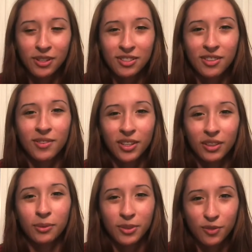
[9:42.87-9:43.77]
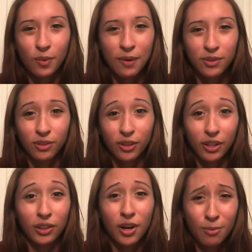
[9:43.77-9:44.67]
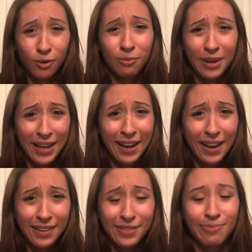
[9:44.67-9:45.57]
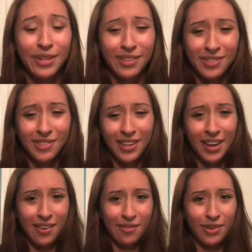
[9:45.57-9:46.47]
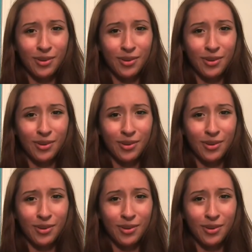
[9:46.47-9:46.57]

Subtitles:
because I feel like the ones from after look a lot more badass because they have,